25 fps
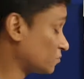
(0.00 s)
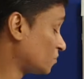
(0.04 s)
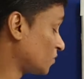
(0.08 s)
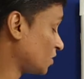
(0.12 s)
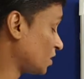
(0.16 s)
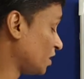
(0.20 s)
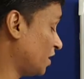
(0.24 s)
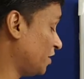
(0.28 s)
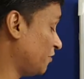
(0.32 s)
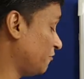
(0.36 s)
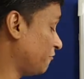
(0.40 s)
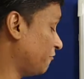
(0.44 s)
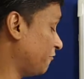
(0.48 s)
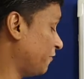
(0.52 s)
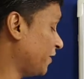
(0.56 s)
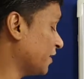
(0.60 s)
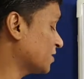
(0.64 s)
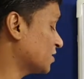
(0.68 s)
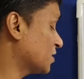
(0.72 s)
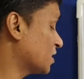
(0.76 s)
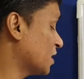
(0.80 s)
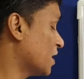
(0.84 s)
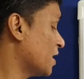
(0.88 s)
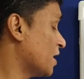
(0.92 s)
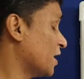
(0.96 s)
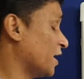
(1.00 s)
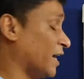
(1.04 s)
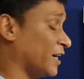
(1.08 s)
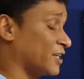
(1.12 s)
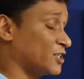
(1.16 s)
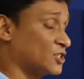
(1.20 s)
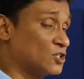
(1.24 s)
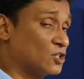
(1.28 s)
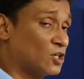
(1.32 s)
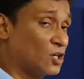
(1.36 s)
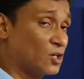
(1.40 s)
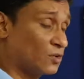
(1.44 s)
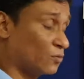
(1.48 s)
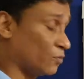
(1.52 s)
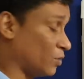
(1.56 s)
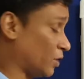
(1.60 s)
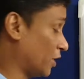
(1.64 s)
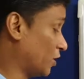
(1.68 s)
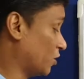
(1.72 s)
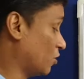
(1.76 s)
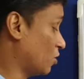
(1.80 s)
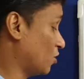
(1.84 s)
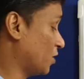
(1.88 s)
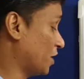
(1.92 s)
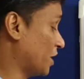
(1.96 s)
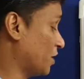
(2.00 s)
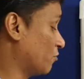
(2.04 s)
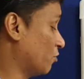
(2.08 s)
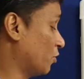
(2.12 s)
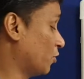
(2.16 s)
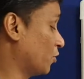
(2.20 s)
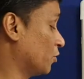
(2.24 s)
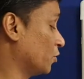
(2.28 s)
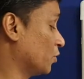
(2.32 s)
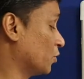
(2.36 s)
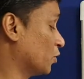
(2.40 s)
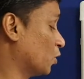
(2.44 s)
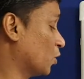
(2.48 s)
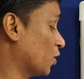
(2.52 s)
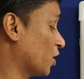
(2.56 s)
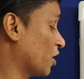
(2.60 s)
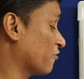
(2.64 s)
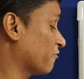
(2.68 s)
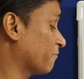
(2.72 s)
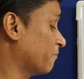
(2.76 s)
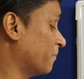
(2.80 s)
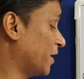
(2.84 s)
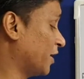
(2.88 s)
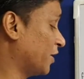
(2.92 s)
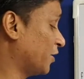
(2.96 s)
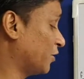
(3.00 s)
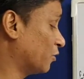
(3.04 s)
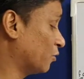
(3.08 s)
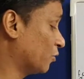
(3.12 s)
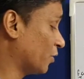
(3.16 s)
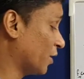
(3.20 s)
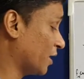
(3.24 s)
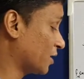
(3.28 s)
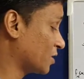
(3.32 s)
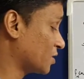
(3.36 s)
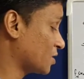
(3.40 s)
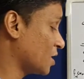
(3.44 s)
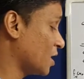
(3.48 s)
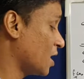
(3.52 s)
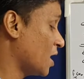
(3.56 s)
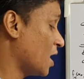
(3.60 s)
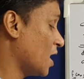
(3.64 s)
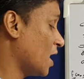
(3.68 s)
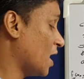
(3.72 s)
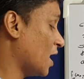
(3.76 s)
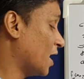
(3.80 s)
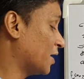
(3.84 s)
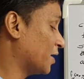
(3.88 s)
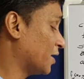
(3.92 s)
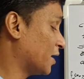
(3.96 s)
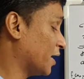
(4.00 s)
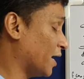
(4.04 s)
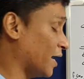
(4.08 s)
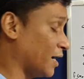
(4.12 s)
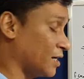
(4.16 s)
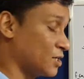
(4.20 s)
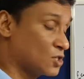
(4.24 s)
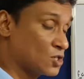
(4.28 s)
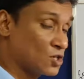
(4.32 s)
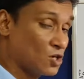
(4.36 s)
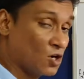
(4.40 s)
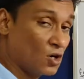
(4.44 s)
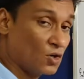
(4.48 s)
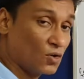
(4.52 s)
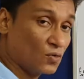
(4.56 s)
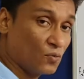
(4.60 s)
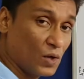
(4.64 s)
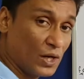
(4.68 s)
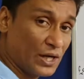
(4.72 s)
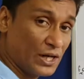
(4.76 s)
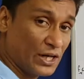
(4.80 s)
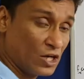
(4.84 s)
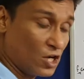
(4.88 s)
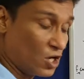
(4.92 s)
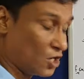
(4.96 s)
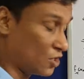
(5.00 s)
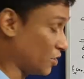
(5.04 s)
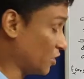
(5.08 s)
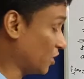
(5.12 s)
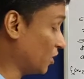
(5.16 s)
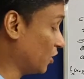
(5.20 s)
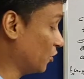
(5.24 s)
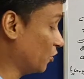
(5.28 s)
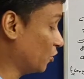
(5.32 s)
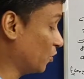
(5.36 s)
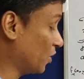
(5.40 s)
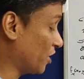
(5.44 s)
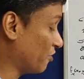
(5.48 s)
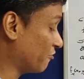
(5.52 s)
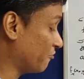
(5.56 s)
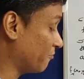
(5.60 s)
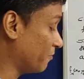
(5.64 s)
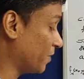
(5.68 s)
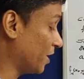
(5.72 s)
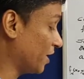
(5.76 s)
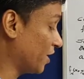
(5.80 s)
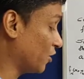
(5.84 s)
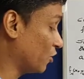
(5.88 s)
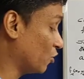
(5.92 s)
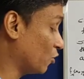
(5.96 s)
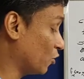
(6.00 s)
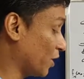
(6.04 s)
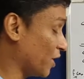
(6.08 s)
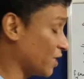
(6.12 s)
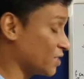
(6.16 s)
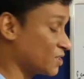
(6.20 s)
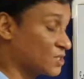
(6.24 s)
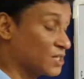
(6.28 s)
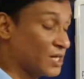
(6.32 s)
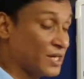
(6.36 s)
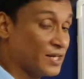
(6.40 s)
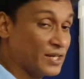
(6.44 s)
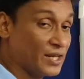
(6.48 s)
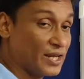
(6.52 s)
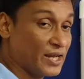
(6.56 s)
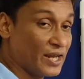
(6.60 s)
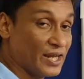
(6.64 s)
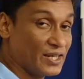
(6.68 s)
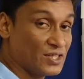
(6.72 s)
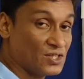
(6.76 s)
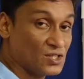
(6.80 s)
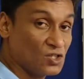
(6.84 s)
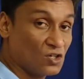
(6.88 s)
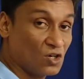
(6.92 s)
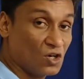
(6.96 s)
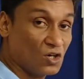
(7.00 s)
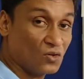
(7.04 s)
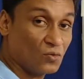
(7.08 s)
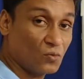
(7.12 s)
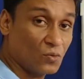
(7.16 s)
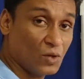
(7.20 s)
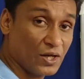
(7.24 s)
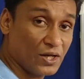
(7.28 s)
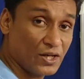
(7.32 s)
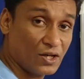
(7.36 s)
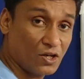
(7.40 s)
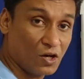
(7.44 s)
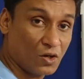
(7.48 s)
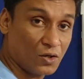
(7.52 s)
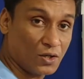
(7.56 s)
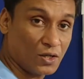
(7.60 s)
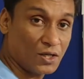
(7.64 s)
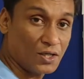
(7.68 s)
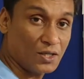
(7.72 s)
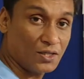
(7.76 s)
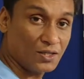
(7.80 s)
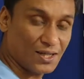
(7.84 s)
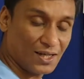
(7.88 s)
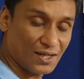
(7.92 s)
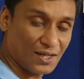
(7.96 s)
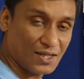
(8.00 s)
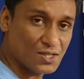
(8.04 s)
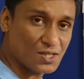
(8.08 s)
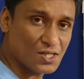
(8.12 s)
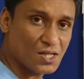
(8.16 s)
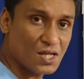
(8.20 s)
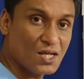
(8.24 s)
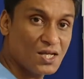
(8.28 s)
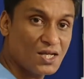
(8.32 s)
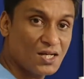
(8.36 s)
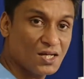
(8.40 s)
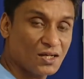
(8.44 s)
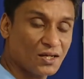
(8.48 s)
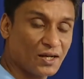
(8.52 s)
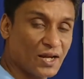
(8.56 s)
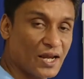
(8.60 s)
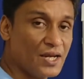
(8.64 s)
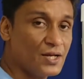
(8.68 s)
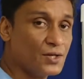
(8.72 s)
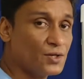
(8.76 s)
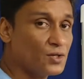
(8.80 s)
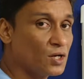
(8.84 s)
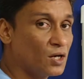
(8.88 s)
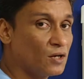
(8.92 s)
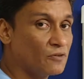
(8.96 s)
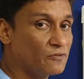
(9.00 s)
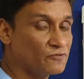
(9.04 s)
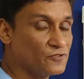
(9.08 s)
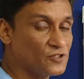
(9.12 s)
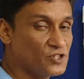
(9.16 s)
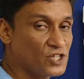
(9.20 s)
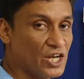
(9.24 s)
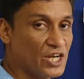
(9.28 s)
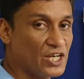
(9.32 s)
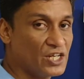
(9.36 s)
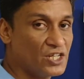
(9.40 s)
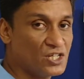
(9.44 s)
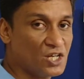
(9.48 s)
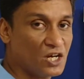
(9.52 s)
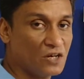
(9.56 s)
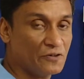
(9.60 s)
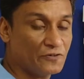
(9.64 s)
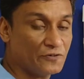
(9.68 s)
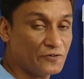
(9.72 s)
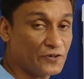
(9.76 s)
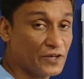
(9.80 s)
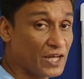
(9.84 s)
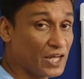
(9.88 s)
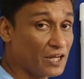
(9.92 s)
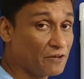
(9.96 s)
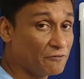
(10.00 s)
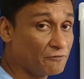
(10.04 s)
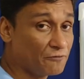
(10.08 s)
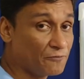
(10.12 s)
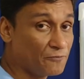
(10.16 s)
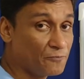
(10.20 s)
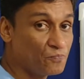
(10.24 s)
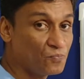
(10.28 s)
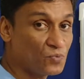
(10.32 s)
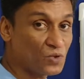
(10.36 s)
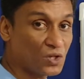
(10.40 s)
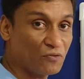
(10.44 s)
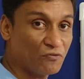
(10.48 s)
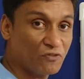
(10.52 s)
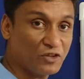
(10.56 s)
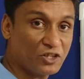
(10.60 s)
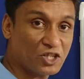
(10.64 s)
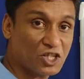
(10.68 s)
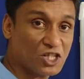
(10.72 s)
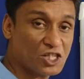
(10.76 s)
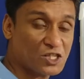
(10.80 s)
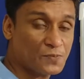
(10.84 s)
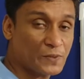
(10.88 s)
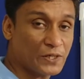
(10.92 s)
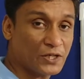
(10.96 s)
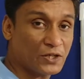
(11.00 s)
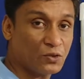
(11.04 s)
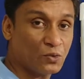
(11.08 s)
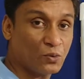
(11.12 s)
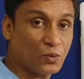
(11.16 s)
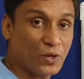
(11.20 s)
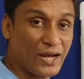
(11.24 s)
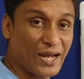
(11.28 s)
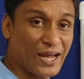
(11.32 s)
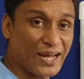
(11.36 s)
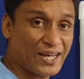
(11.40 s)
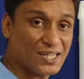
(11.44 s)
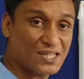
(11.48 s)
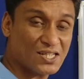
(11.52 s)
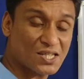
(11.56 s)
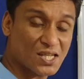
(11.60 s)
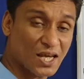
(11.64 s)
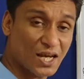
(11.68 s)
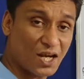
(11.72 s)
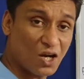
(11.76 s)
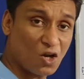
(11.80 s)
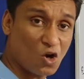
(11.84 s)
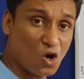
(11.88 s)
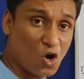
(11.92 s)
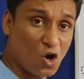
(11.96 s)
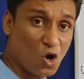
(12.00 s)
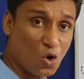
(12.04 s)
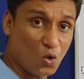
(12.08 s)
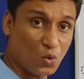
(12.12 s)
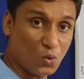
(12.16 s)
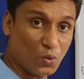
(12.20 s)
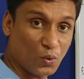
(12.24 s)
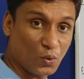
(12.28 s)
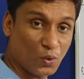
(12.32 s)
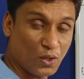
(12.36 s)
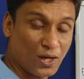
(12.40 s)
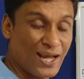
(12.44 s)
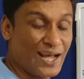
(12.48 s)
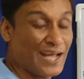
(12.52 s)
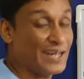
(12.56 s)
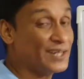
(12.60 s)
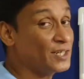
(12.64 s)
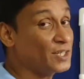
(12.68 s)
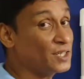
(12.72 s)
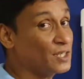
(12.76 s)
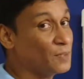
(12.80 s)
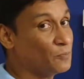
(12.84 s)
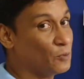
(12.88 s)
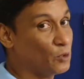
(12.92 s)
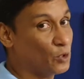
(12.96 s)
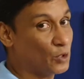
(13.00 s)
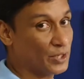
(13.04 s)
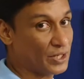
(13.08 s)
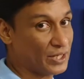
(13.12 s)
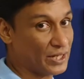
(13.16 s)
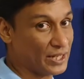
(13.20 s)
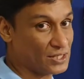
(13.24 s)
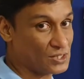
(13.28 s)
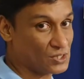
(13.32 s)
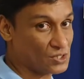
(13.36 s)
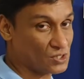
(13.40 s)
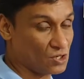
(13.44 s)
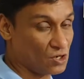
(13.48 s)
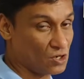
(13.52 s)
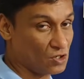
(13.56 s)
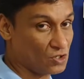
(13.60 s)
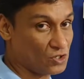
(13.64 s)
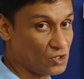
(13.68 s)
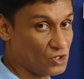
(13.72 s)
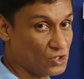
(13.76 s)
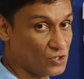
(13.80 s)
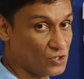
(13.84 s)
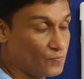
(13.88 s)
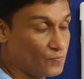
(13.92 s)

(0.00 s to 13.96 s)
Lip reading: Fx x naught y naught equal to dou f by dou x at x naught y naught. Dou f by dou x at x naught y naught. That is rate of change of f with respect to x alone at the point x naught.